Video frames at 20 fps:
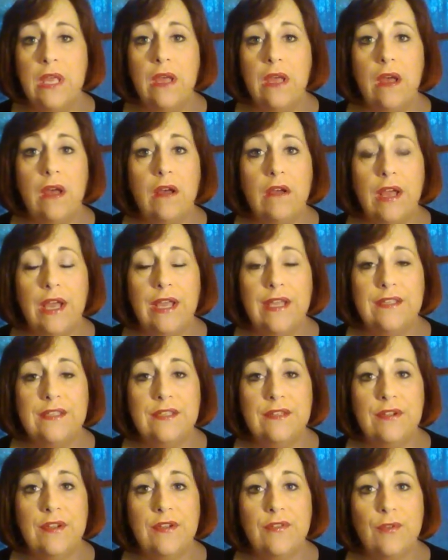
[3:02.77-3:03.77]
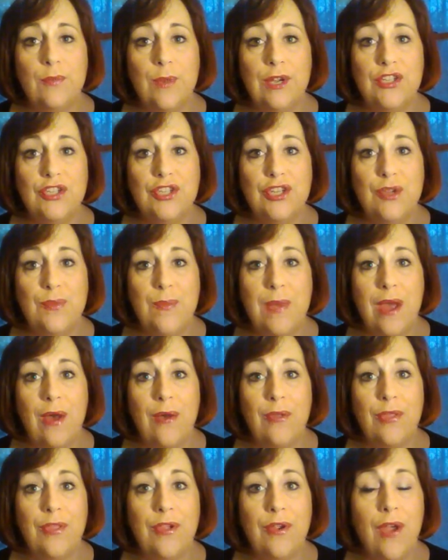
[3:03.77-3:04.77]
all kinds of information
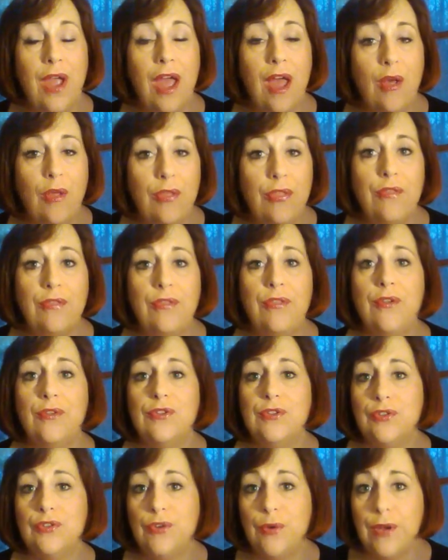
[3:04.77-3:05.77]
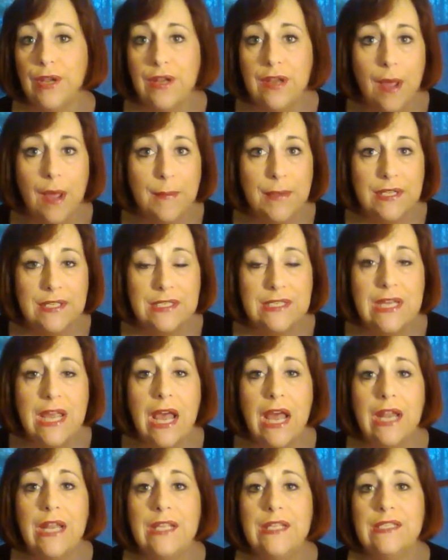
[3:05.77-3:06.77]
about their health, their socioeconomic
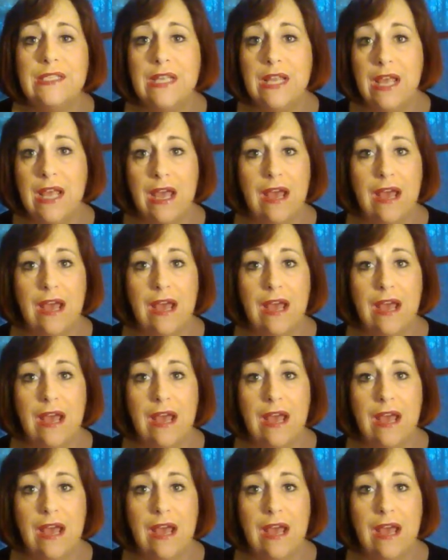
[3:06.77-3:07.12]
status.